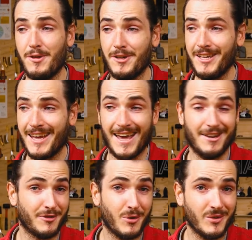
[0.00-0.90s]
Thonny, and
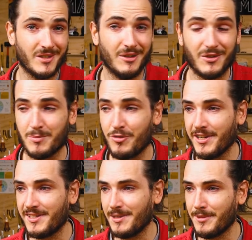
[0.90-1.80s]
of course it looks pretty
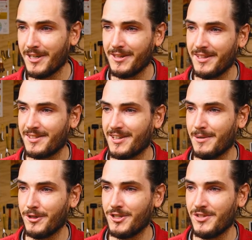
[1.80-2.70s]
similar. This time
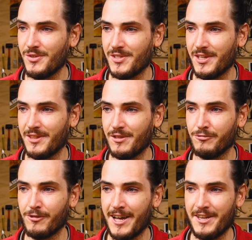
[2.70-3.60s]
we're just using the
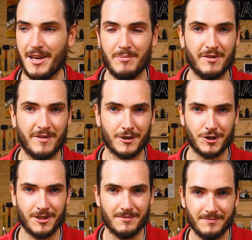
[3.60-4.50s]
write number
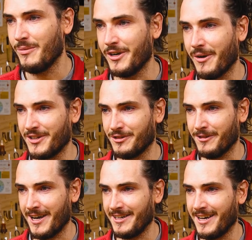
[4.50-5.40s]
function. We're going to
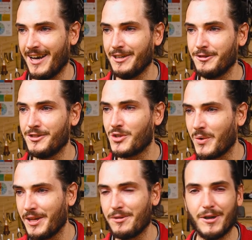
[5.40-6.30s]
write
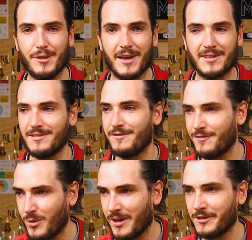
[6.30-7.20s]

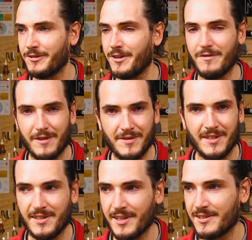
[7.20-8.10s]

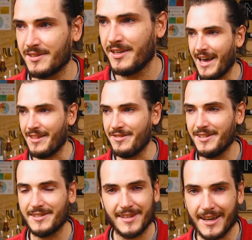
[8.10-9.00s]
123,456, and
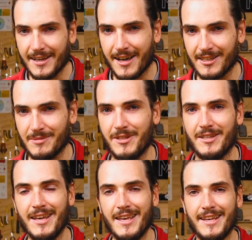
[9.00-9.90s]
this second
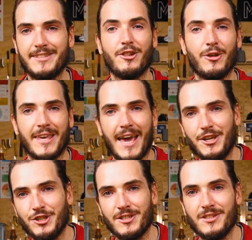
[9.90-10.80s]
argument is the
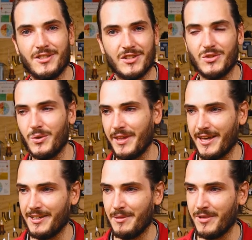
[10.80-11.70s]
location to store
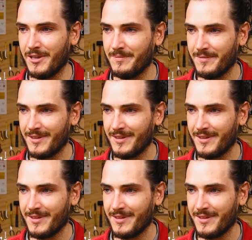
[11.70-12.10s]
that number.